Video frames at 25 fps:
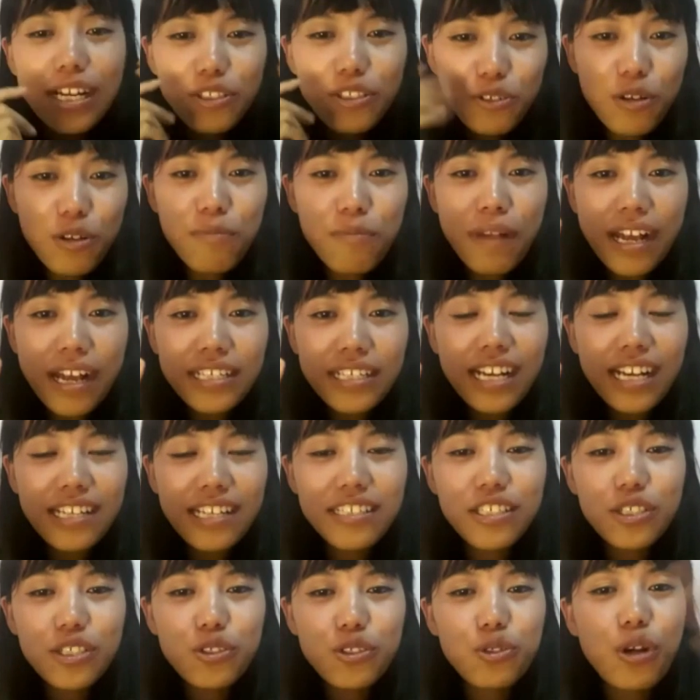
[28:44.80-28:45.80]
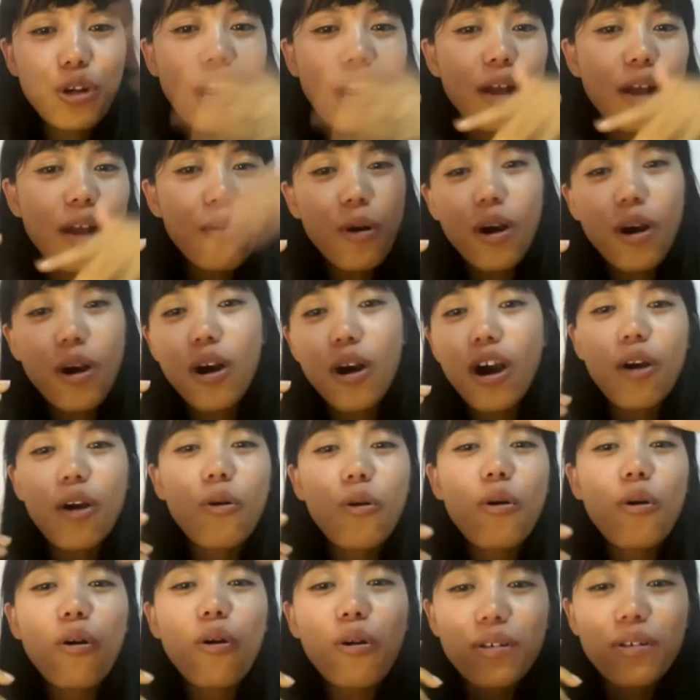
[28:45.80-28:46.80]
just travel all
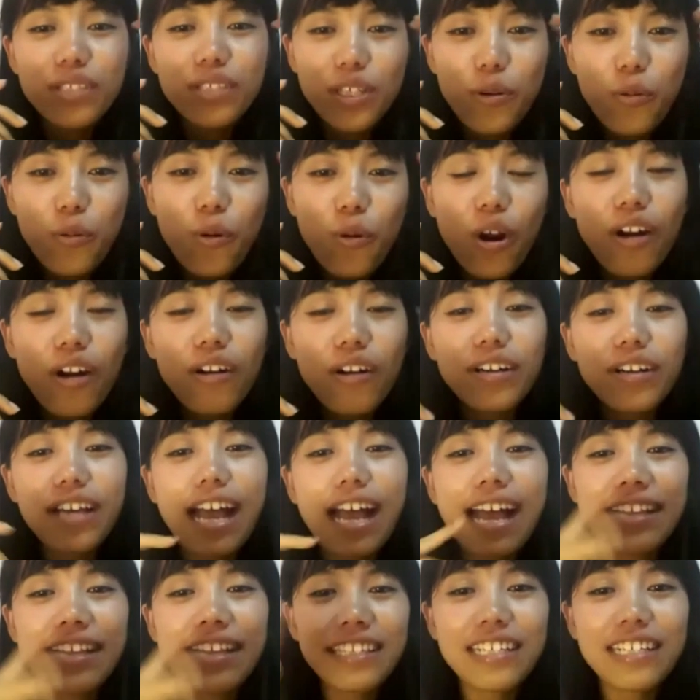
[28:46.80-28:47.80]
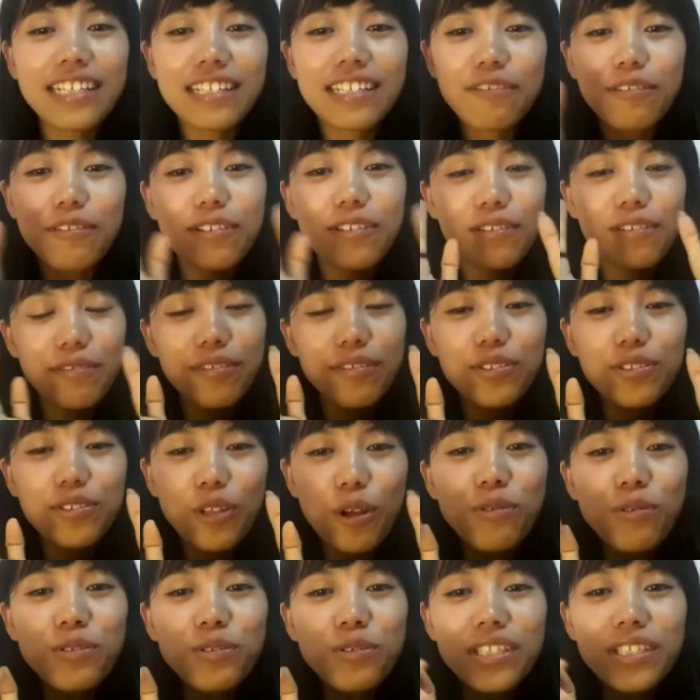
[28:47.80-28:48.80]
over the world and
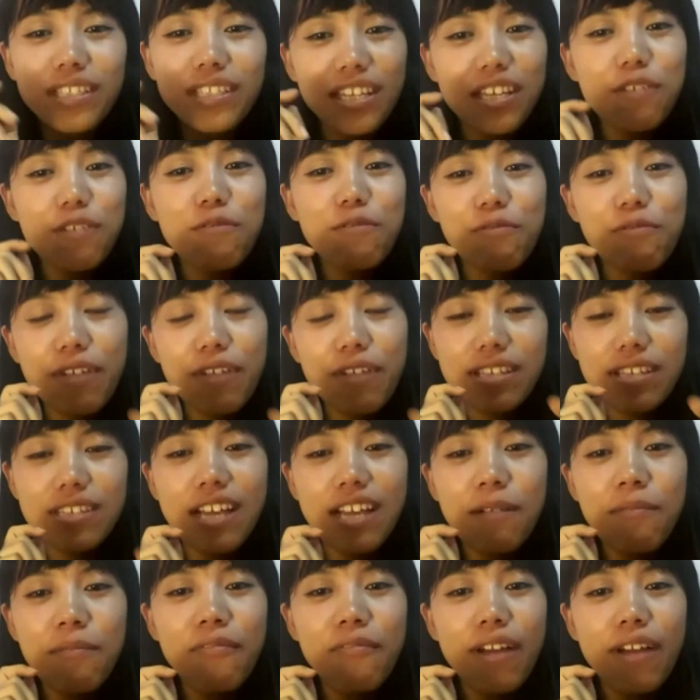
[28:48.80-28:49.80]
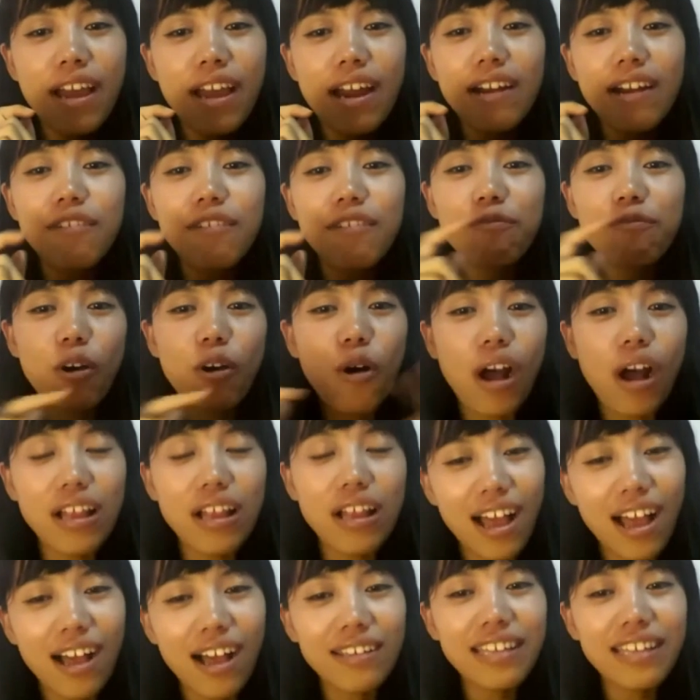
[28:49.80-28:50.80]
don't live with somewhere for a
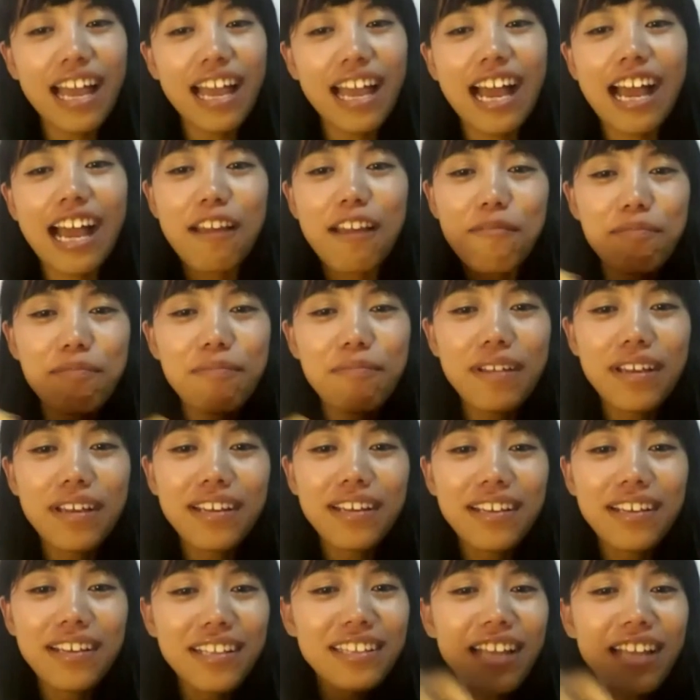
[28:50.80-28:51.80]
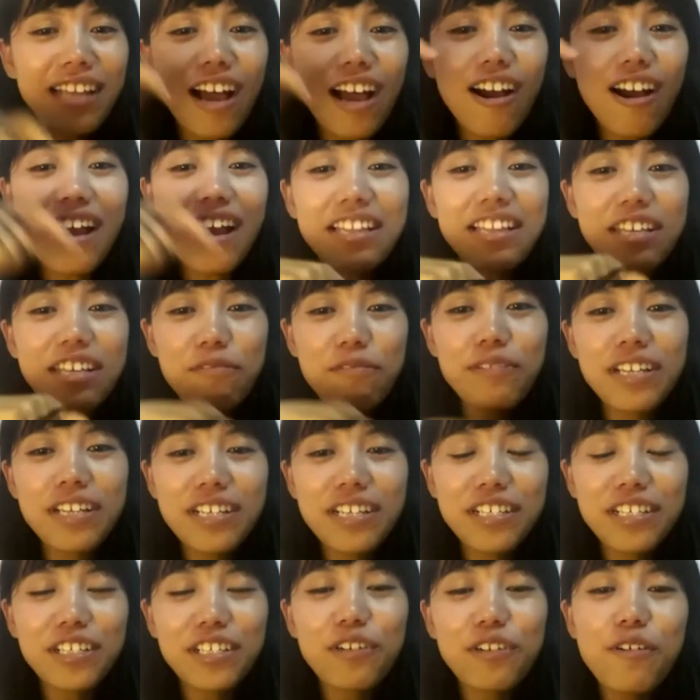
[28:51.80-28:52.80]
long time. Now I live in
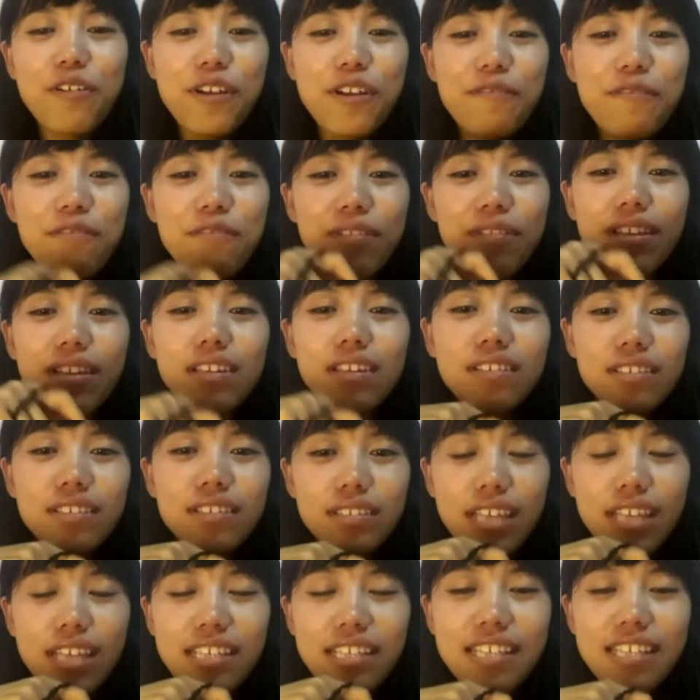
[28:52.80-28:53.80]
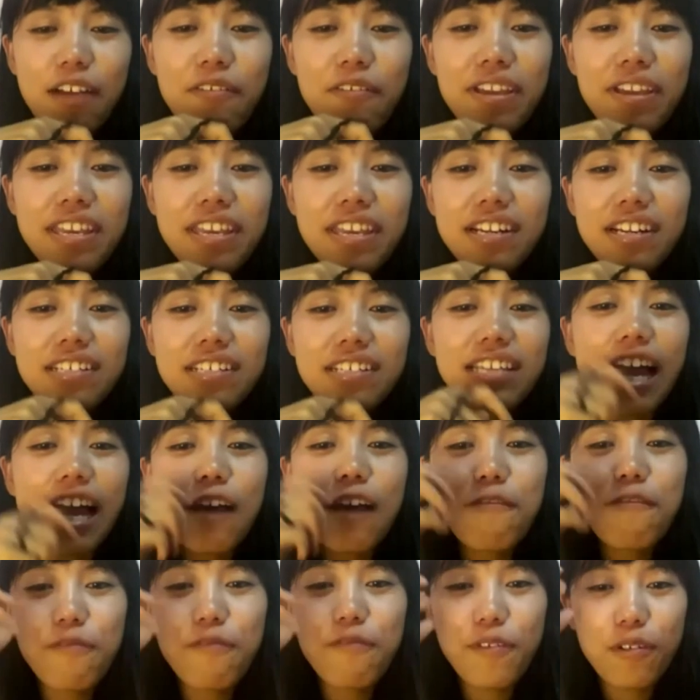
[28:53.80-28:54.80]
Korea 7 years. I
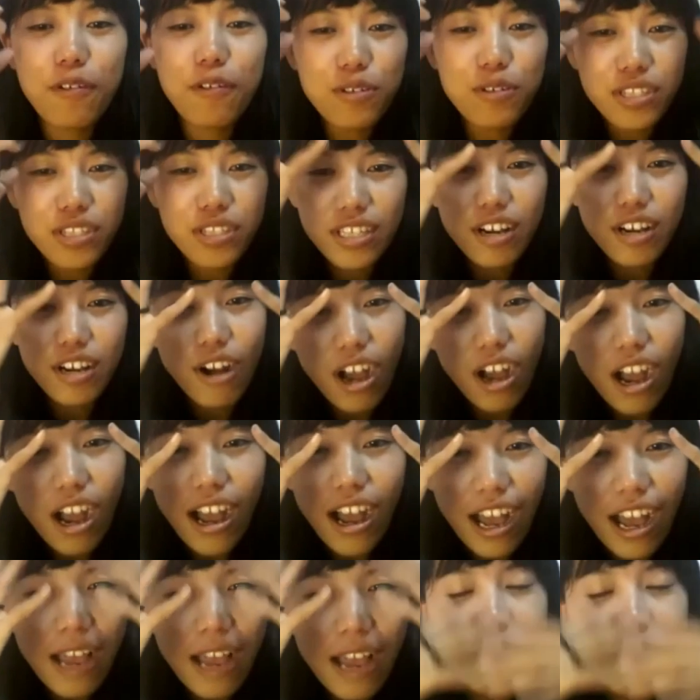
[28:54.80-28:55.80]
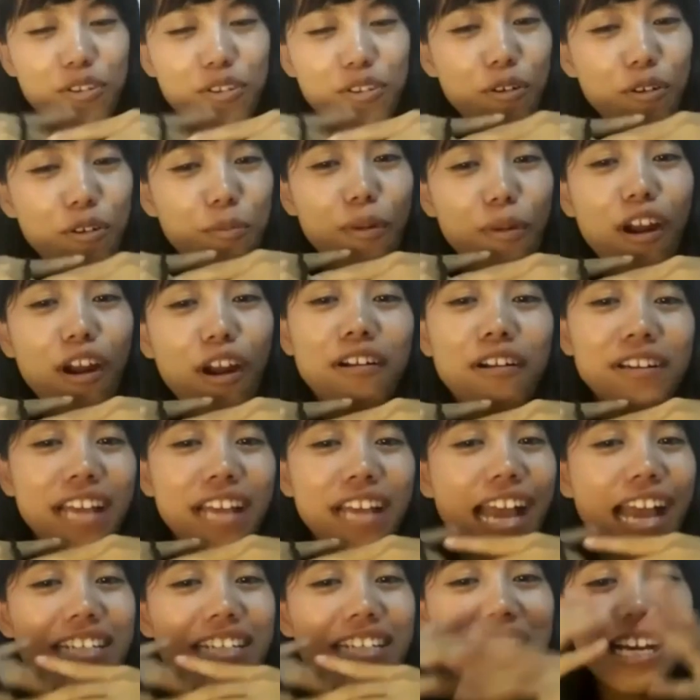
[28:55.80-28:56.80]
feel so, I'm so burned.
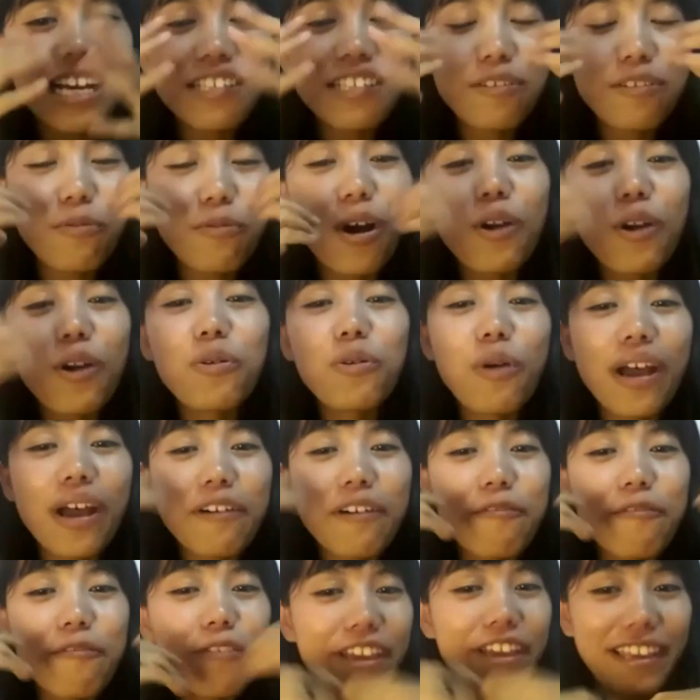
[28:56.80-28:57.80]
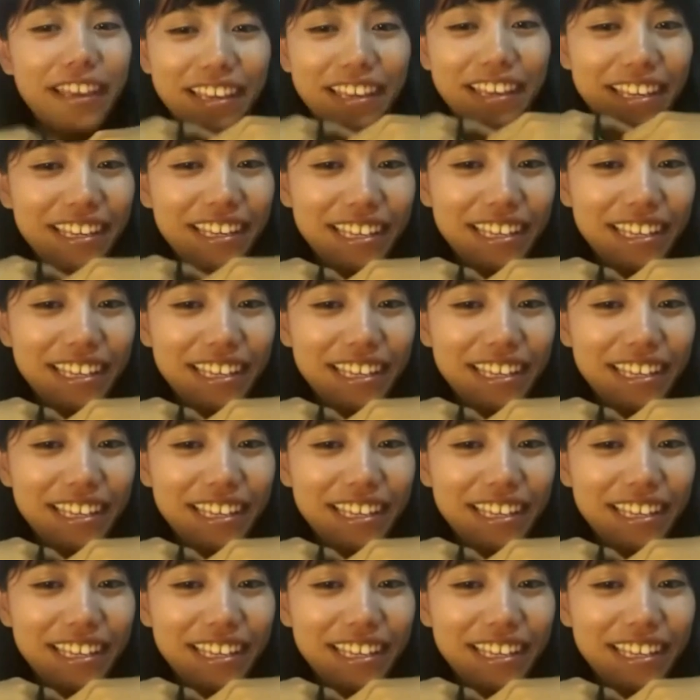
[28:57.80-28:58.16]
I just want to run away.